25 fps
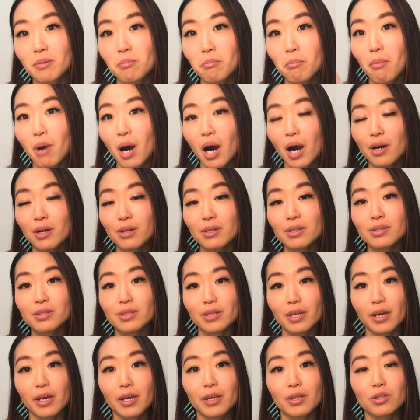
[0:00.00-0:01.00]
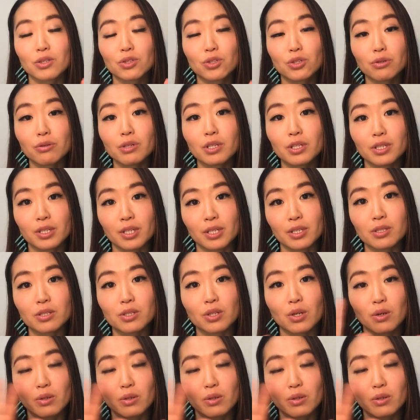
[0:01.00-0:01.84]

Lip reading: Mars and Uranus